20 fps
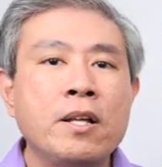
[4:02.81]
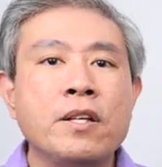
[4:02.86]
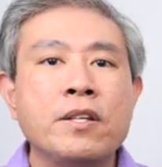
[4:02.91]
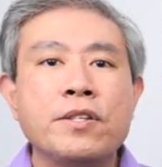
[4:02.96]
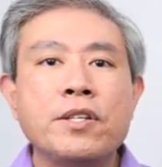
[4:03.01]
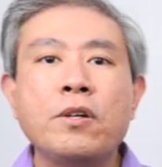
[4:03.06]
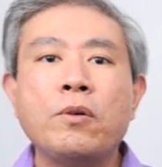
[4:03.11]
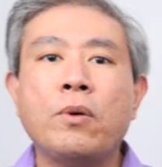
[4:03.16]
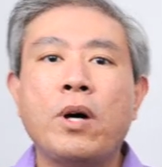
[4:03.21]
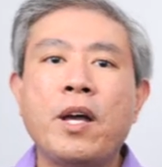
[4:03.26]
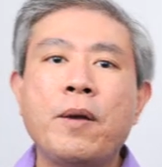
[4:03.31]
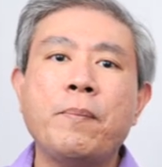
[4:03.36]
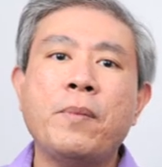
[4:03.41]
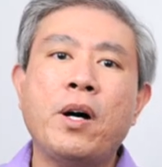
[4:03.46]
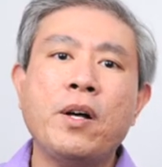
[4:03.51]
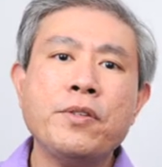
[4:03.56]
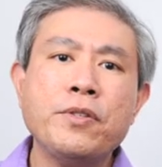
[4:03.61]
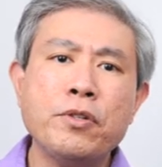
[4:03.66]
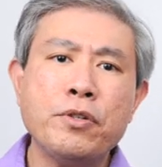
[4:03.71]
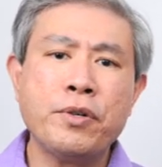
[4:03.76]
So I'm
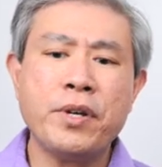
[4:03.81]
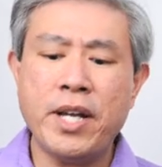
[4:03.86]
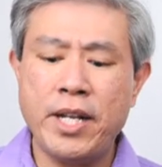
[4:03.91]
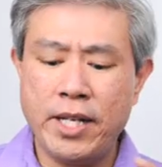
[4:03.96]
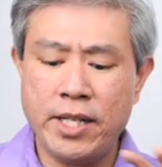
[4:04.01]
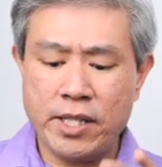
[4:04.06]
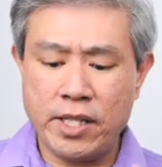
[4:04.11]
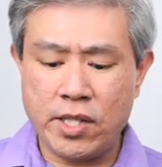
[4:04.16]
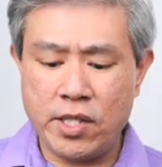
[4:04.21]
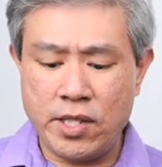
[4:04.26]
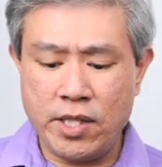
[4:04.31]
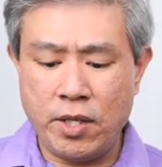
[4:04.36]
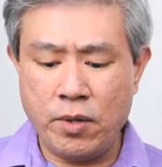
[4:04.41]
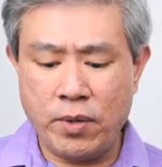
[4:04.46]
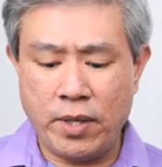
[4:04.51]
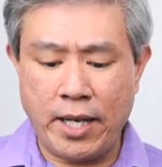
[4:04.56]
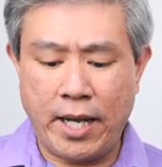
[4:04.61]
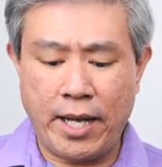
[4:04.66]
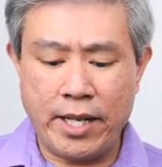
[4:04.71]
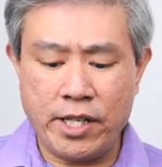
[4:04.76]
also creating this
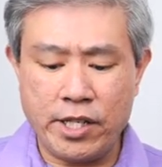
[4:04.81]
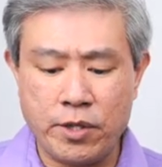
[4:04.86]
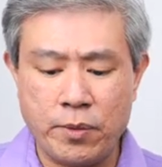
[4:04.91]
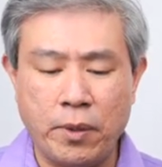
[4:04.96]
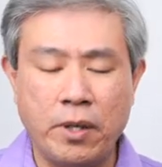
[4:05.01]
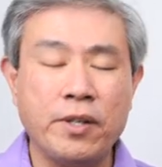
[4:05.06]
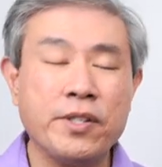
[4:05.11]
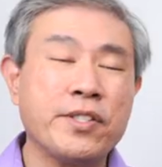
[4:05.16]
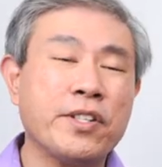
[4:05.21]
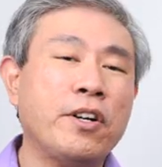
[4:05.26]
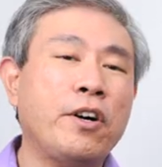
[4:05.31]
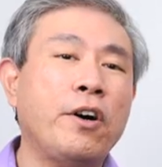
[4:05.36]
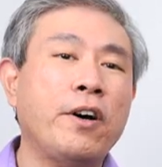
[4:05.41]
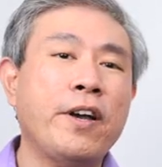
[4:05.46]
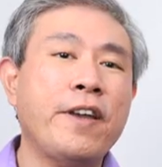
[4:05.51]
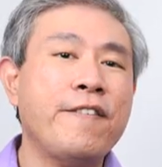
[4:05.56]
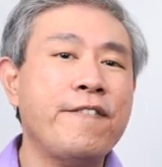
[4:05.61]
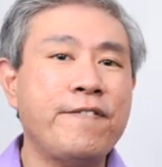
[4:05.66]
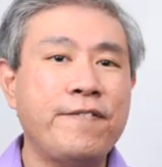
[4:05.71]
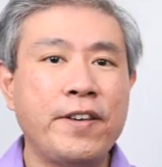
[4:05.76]
new guide as well. as
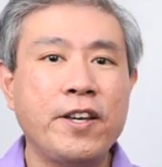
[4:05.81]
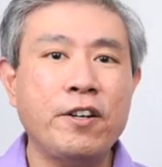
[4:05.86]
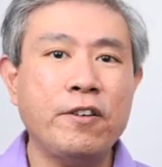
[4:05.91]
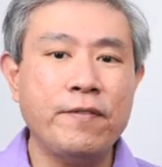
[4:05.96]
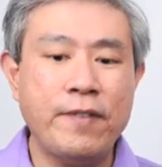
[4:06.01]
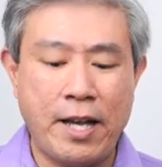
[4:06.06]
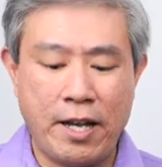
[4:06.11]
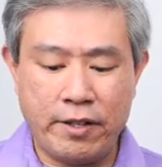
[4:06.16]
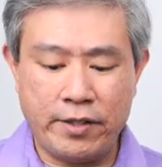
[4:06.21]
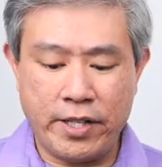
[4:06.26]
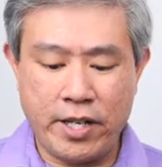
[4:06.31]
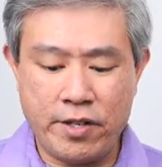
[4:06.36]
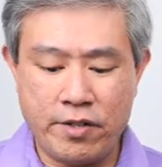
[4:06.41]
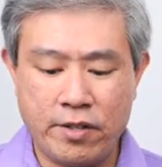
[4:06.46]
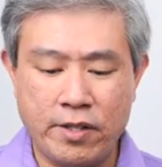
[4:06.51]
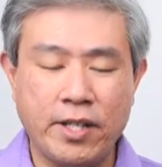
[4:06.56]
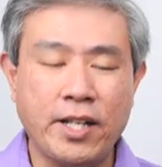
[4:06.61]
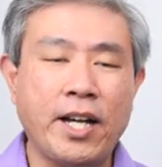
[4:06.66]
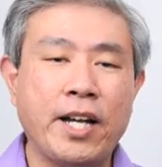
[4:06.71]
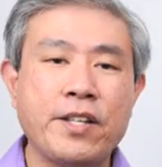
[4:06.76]
called a fail
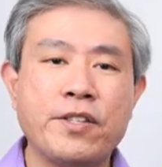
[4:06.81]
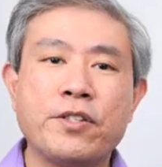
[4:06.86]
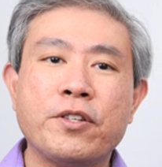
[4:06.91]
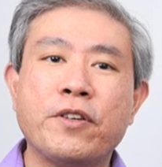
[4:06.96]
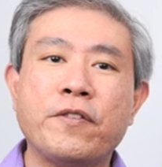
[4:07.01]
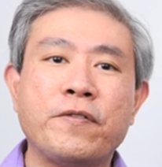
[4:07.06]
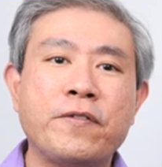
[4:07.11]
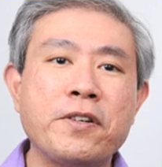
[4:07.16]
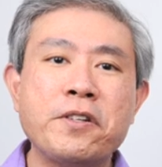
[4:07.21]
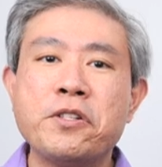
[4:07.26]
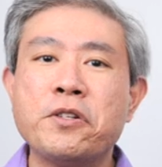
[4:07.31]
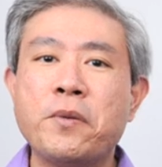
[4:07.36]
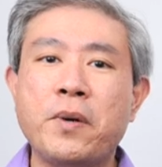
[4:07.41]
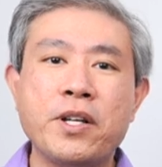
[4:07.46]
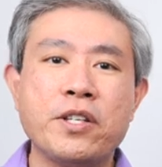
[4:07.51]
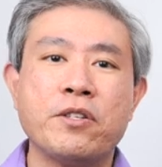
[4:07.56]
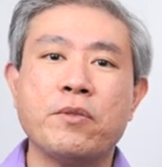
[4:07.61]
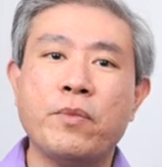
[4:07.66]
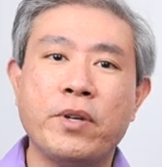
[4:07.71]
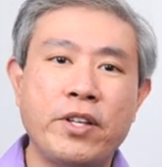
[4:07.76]
validation guide. So the first
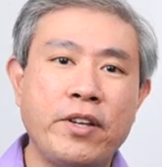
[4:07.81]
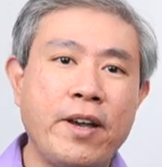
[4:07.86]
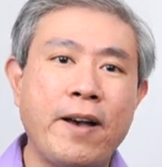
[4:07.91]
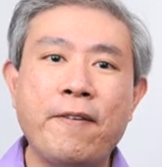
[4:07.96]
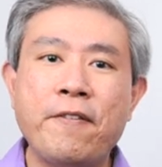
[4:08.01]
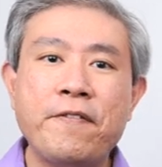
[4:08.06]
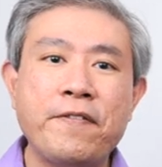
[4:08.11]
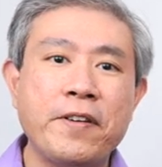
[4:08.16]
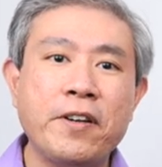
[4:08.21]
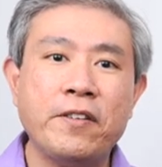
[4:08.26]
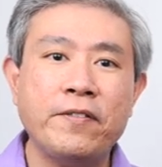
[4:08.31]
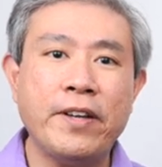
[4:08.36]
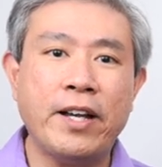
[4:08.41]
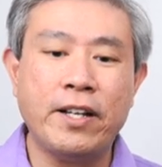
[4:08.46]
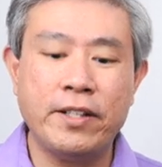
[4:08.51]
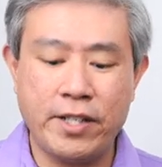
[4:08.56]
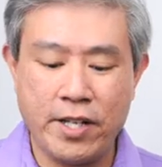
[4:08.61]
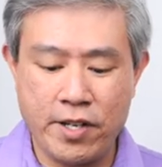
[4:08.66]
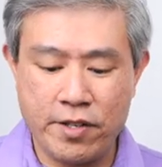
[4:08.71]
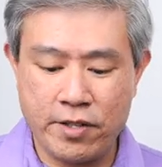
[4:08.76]
question when you have a fail
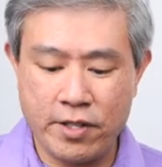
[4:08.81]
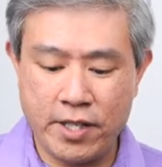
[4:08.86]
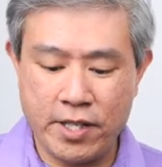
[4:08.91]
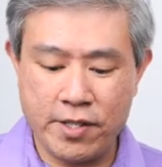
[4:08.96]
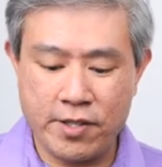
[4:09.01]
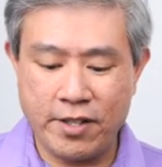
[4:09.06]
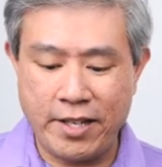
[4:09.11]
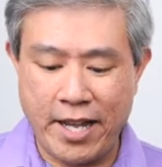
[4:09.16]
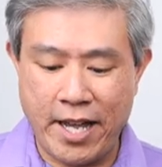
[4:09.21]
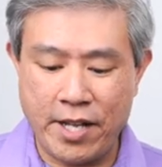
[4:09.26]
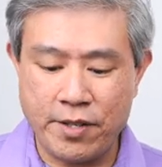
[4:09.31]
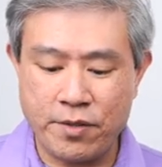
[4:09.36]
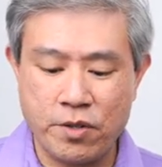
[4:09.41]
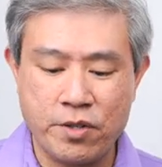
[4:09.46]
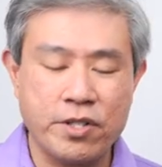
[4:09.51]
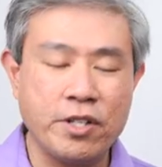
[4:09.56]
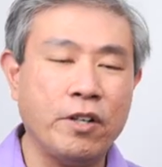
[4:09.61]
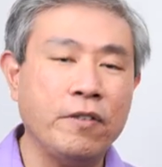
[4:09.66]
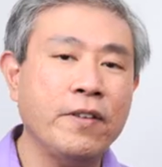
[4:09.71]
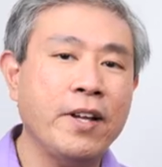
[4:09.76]
validation is to ask
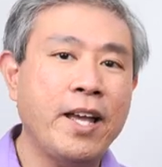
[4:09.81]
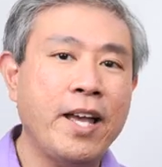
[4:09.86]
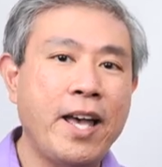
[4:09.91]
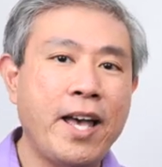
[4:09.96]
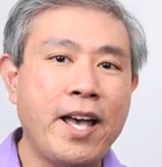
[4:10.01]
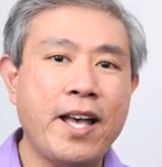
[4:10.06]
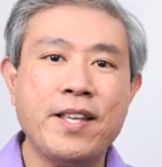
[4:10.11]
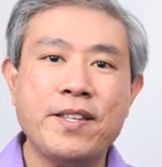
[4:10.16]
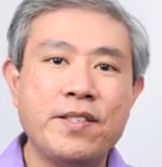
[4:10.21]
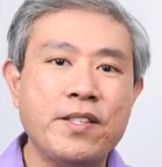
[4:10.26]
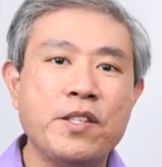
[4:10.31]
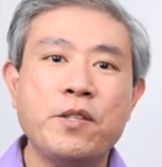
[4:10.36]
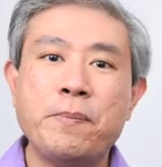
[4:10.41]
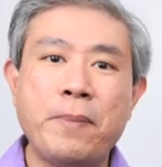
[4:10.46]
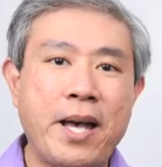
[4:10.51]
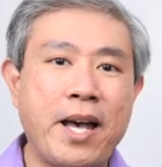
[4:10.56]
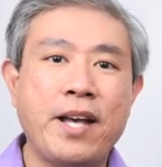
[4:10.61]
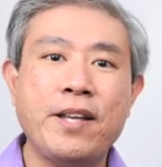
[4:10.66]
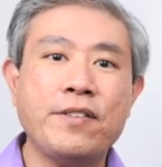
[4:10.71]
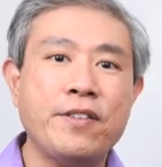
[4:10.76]
yourself, has this
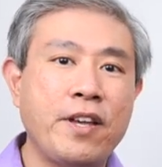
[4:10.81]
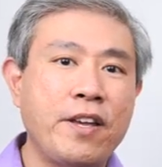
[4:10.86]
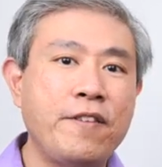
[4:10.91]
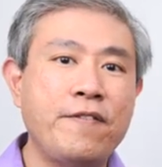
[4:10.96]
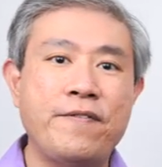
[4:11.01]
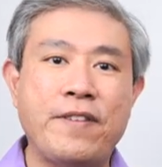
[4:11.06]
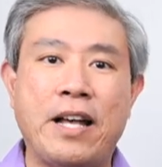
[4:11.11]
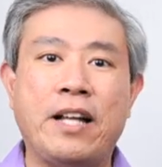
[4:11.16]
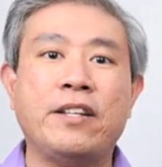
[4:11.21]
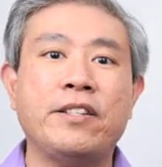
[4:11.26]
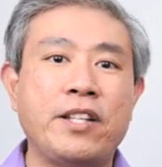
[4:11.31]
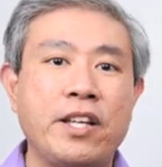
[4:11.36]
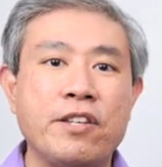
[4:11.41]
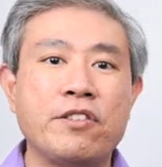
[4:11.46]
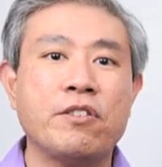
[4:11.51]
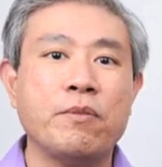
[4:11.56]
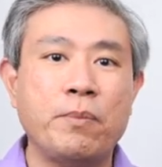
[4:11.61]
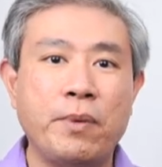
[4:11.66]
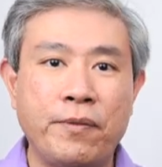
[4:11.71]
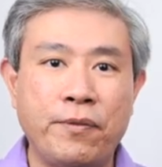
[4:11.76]
passed a
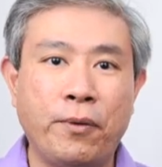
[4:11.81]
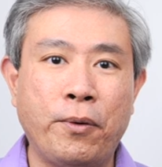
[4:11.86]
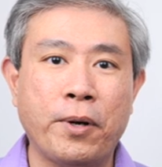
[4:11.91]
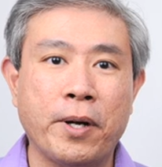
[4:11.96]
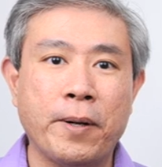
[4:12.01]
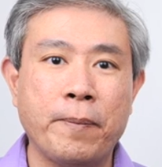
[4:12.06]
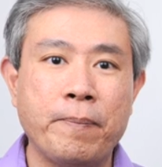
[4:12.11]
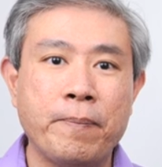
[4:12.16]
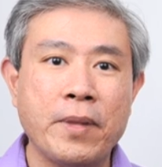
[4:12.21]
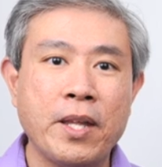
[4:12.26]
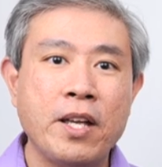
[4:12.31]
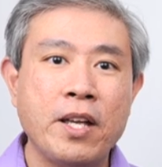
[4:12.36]
validation before?